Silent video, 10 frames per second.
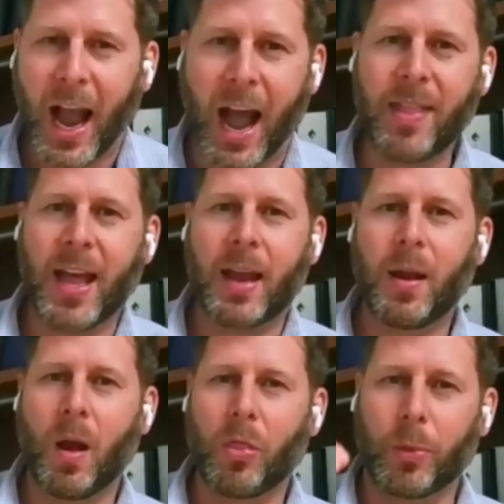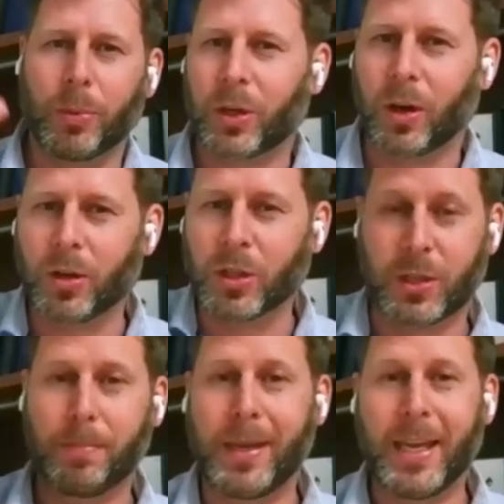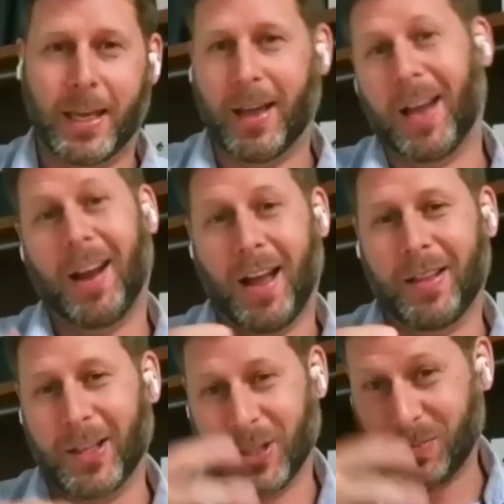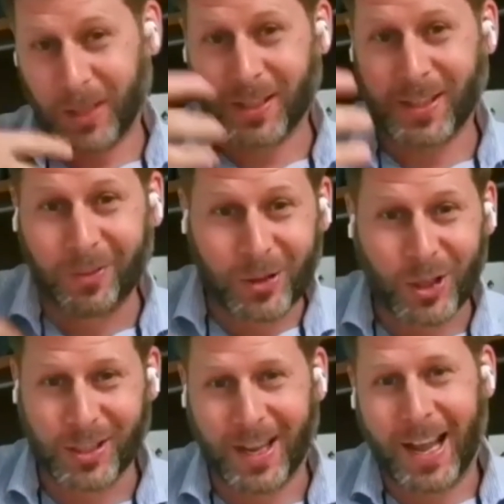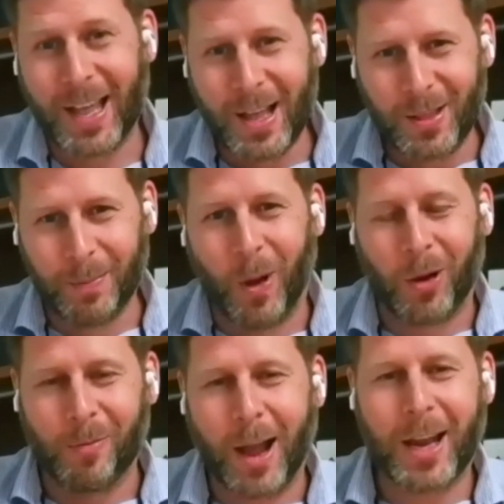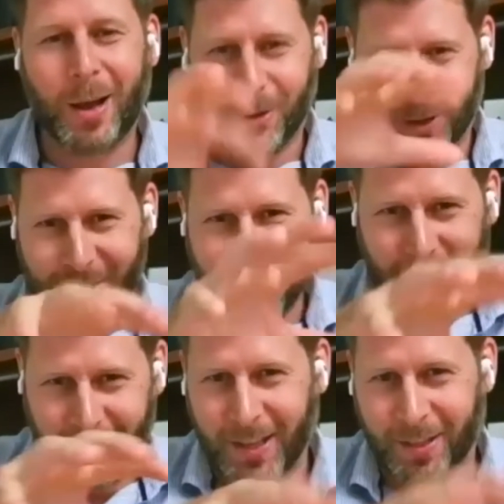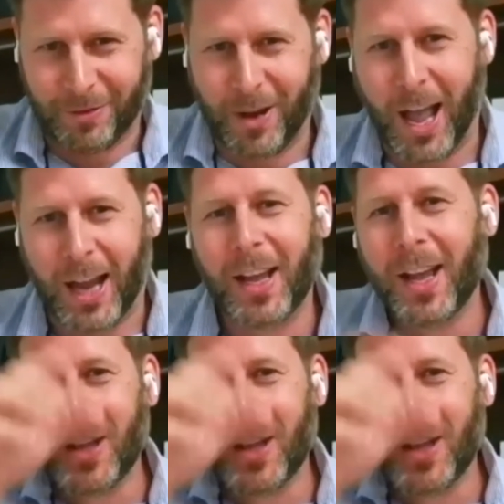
and then the returns to me, and this is being selfish because the bulk of my net worth is in the fund.